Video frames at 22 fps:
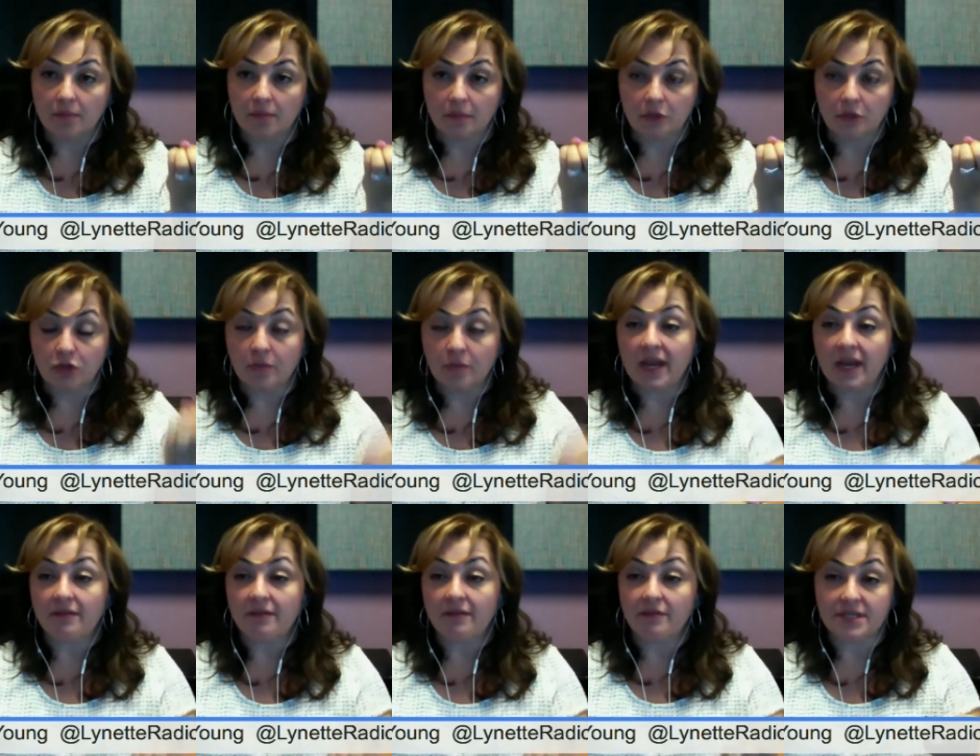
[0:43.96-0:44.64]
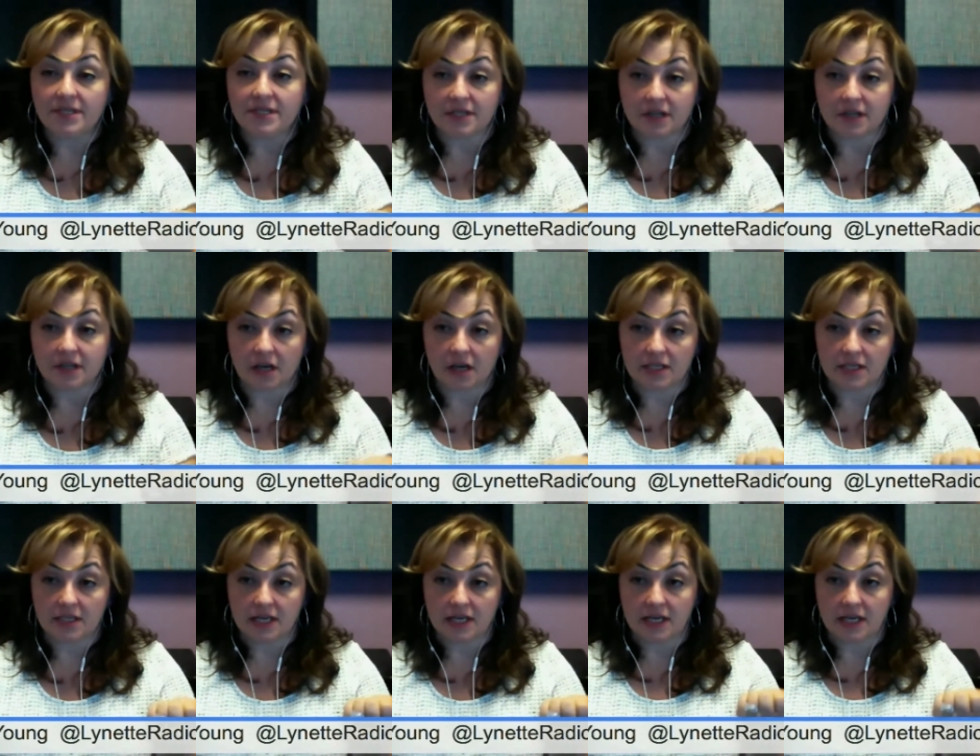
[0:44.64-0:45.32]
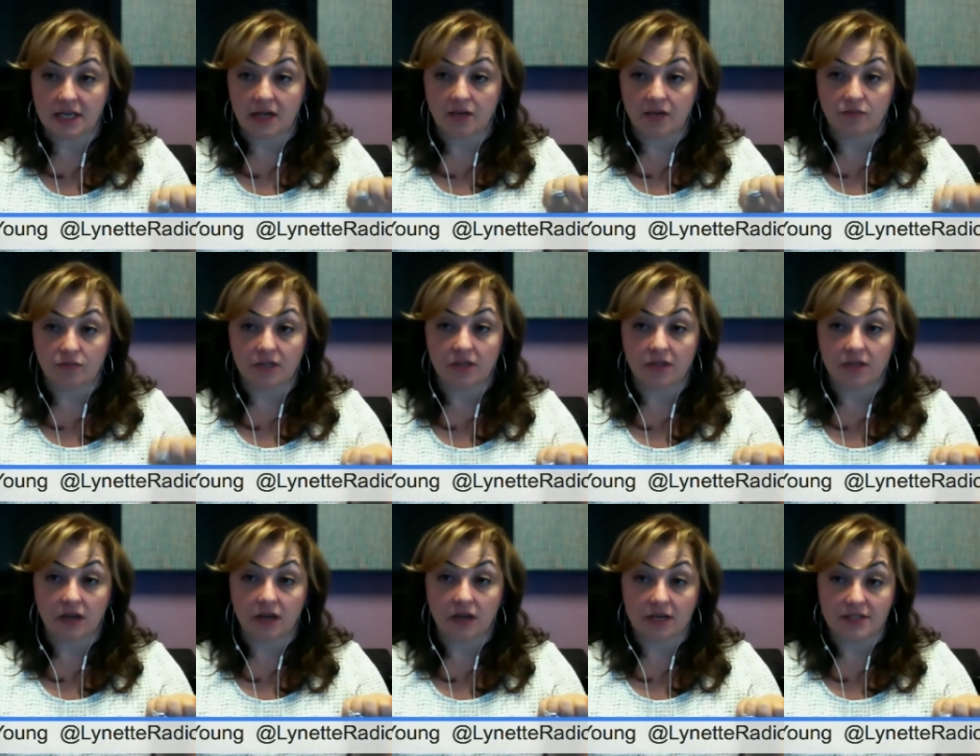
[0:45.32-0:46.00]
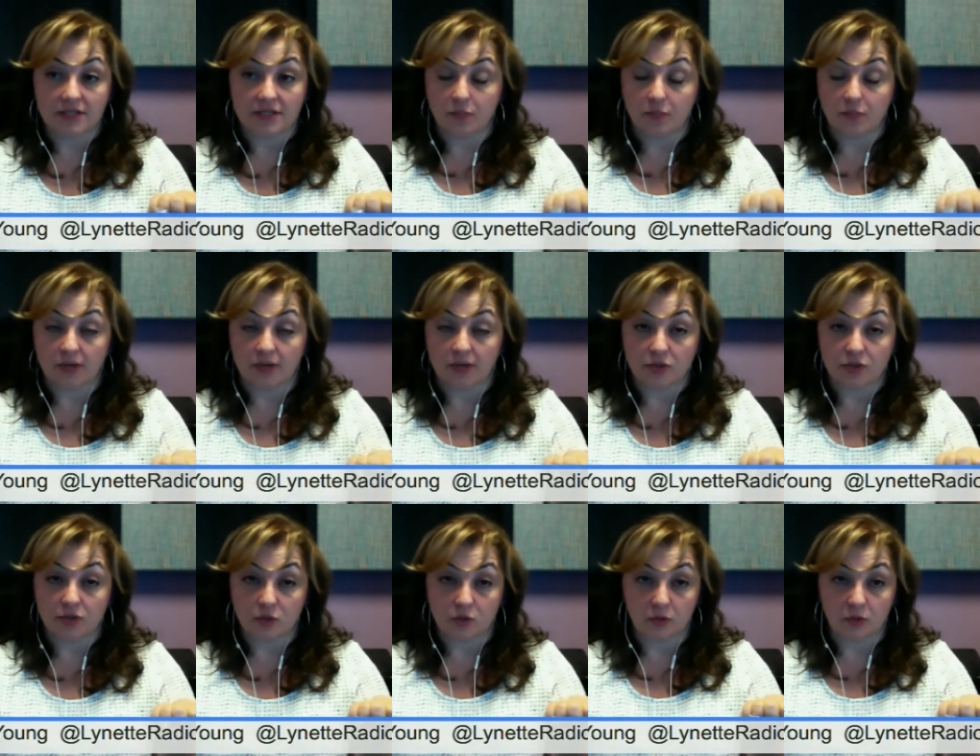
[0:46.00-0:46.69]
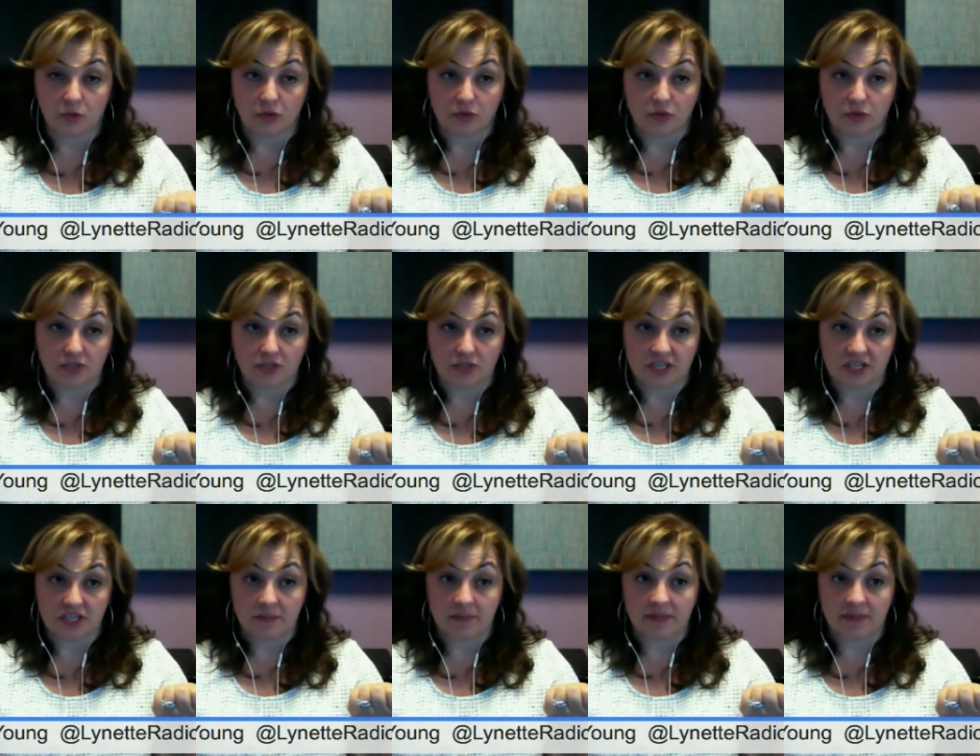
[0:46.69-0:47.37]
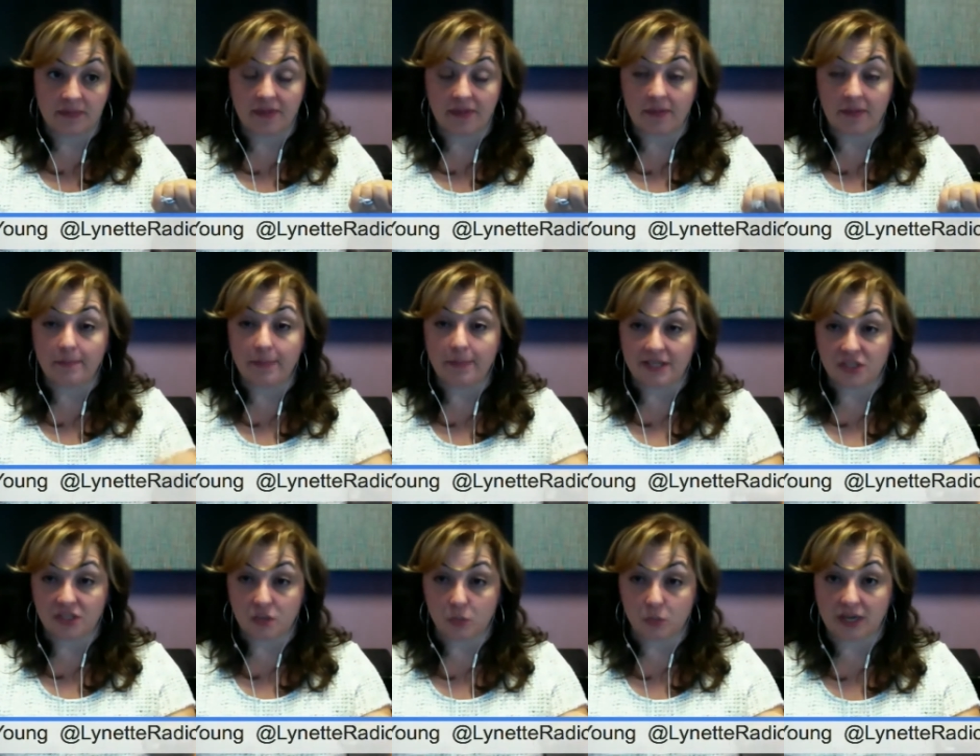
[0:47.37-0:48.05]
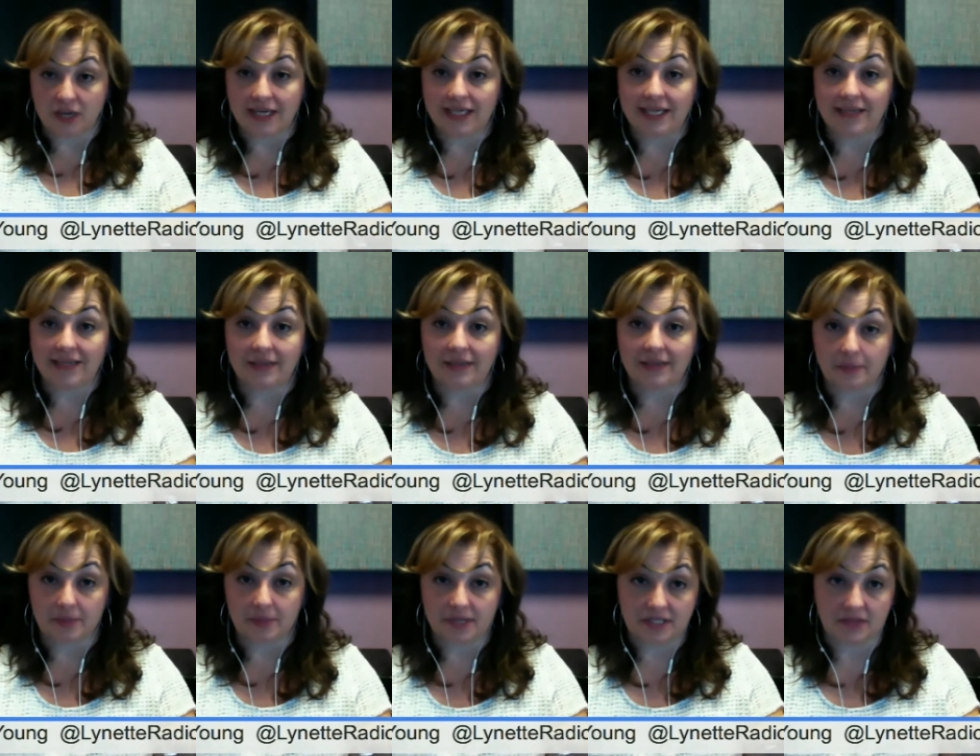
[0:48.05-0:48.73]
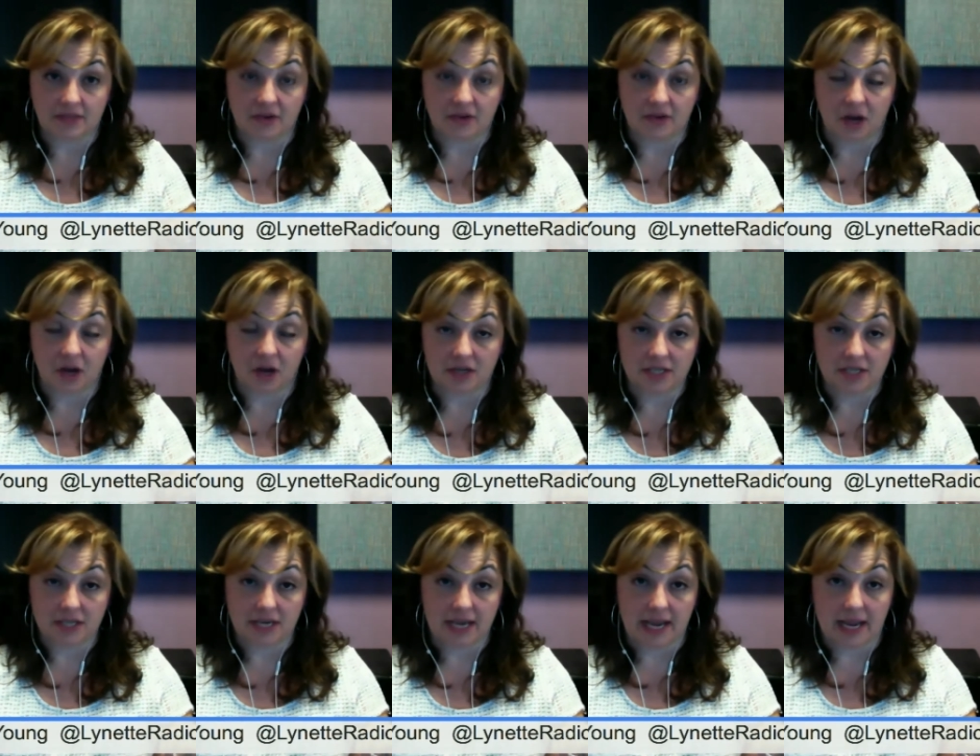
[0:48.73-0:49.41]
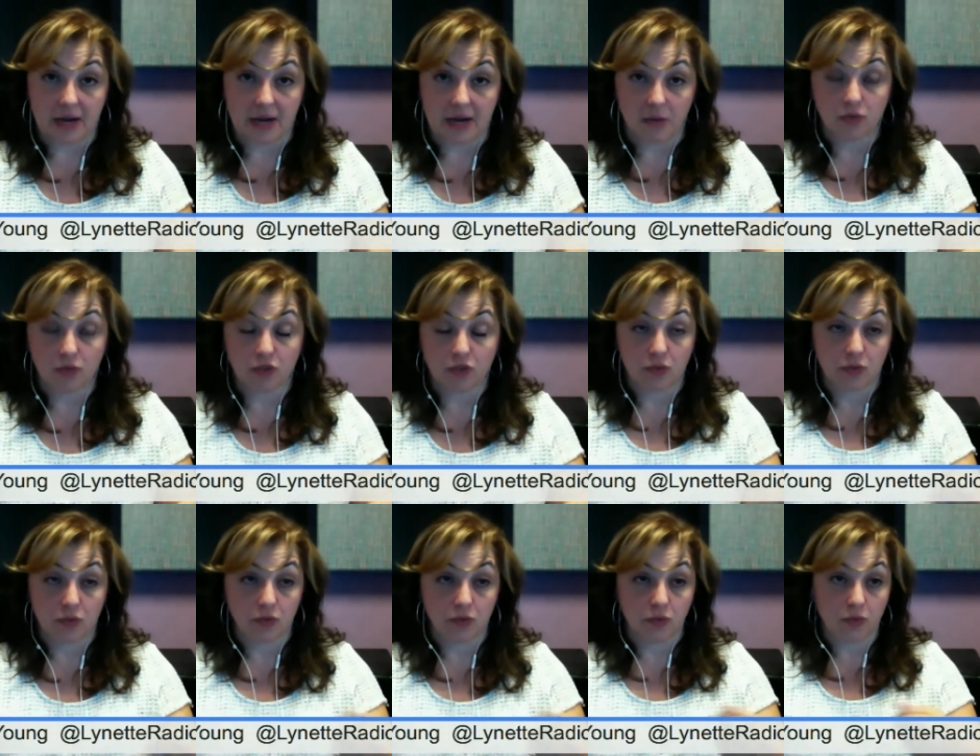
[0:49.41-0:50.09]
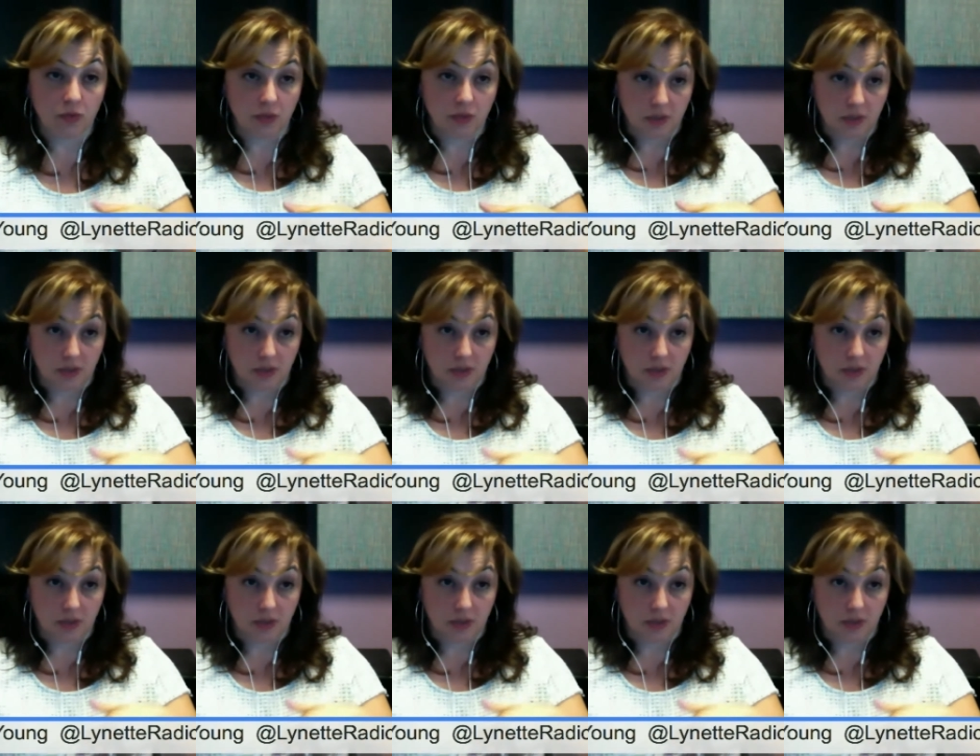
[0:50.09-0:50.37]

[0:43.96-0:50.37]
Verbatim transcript: You may have a piece of content and realize and brainstorm with your team that the best way to get that piece of content out to